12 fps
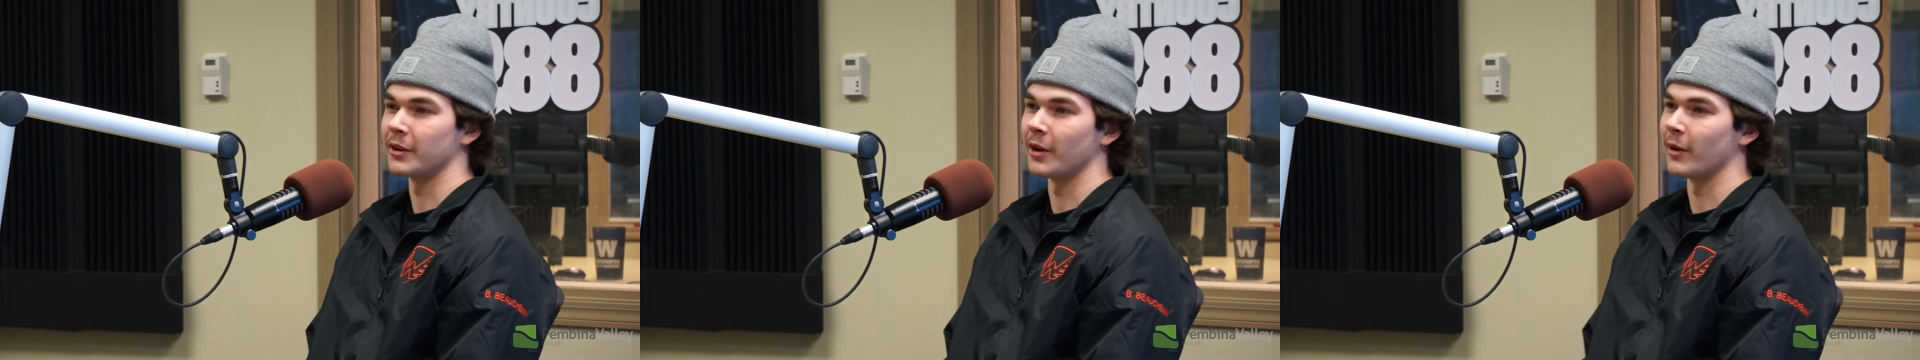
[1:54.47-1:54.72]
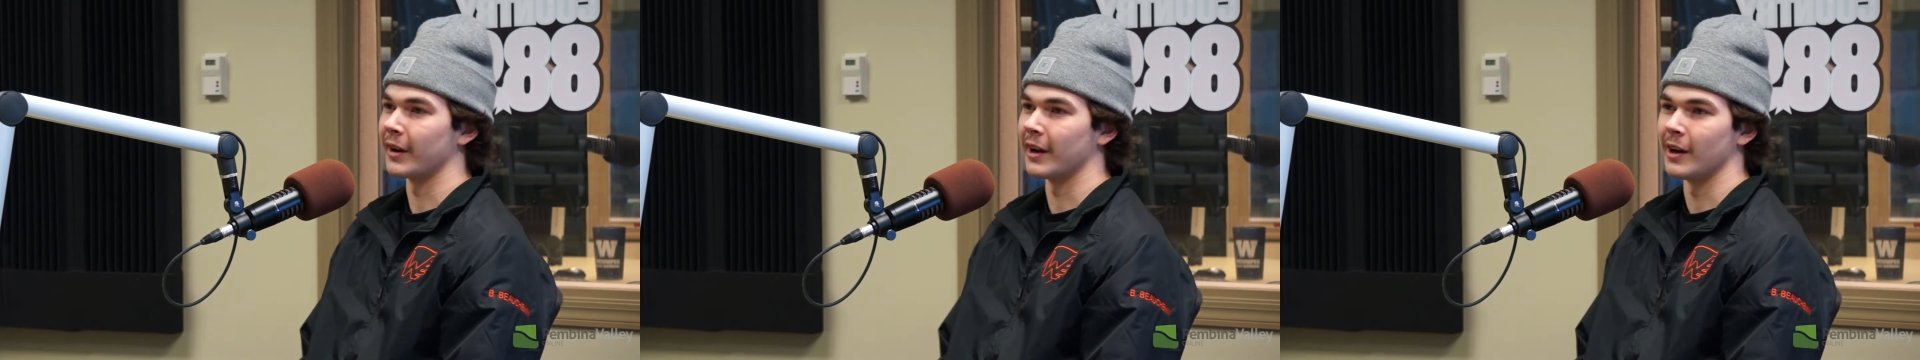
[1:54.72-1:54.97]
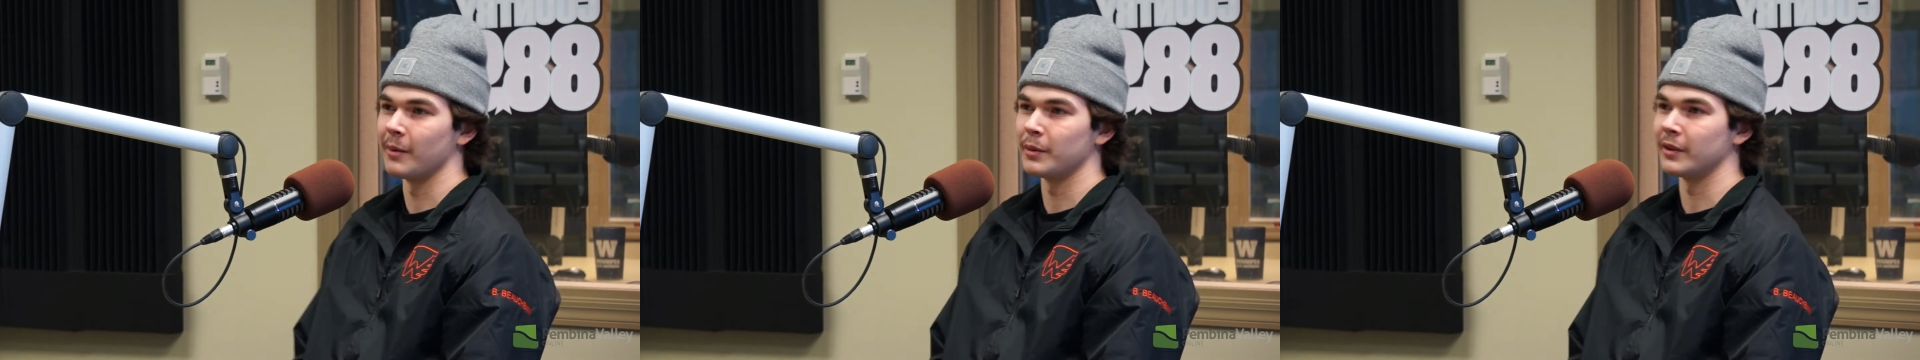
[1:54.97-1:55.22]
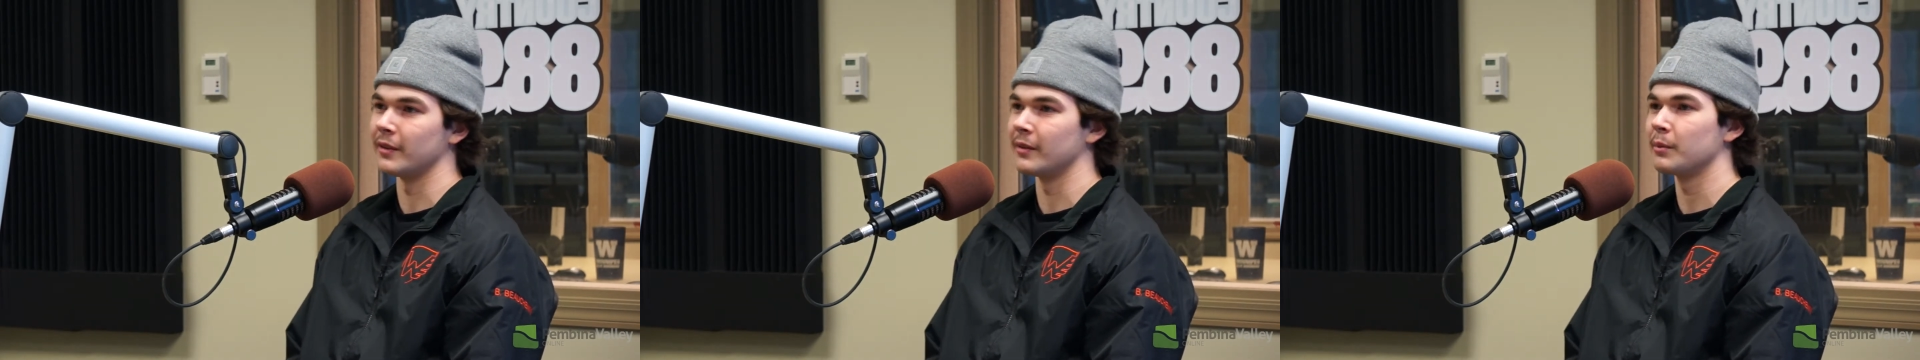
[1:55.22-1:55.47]
growing up
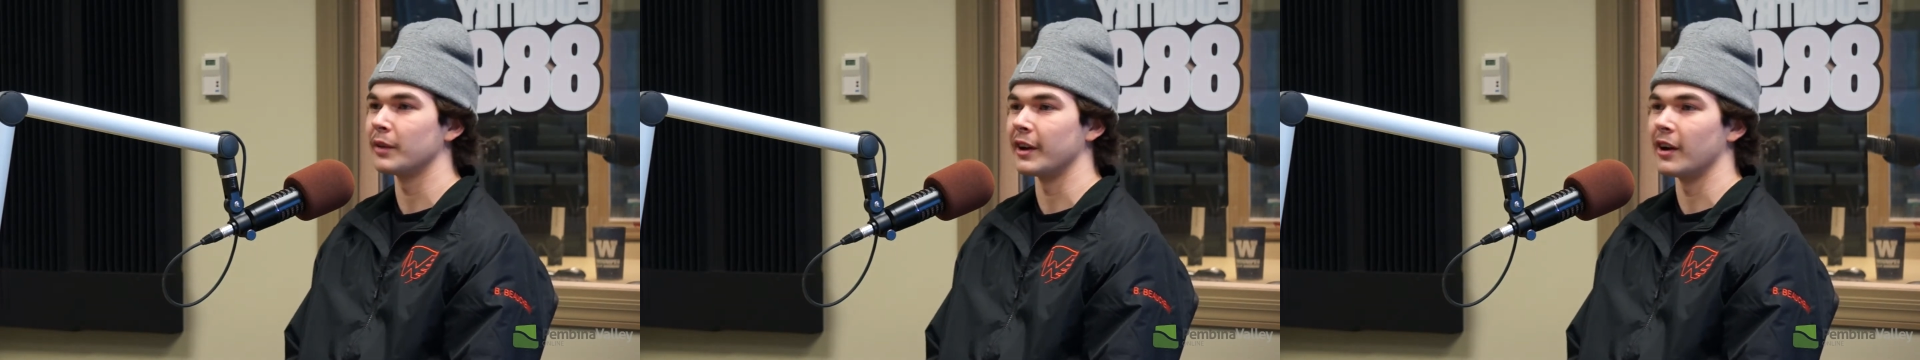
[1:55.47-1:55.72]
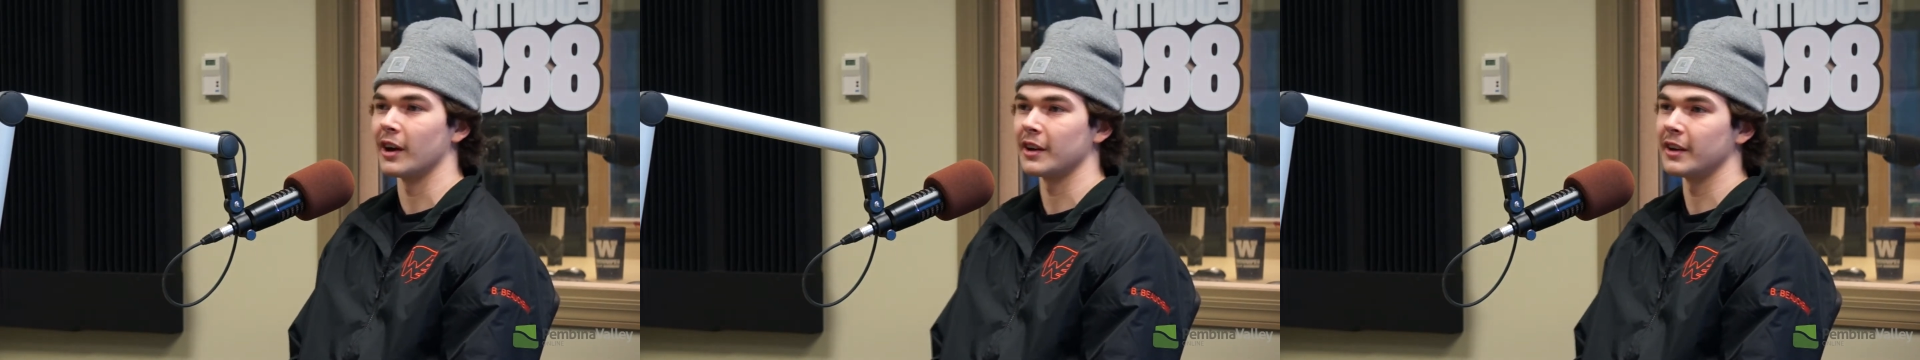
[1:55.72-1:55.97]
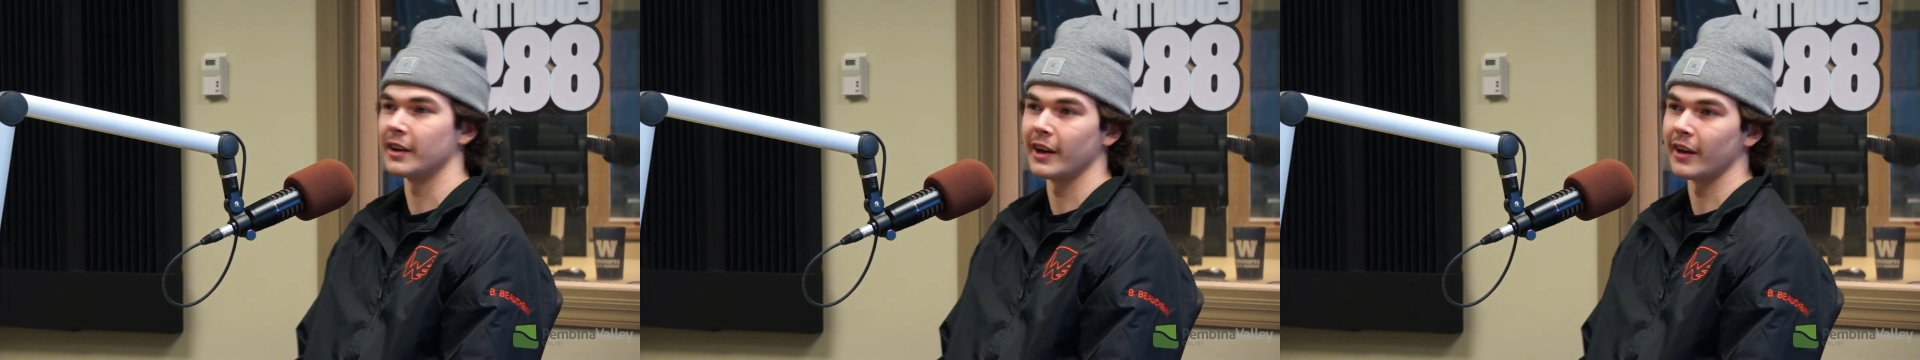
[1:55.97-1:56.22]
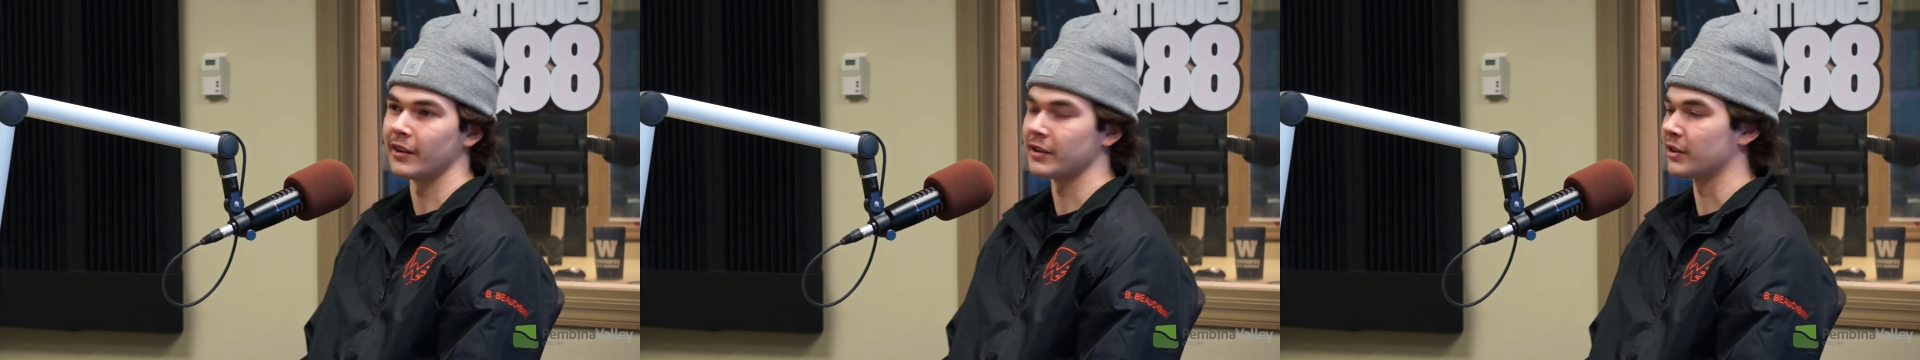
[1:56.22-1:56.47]
and played hockey together.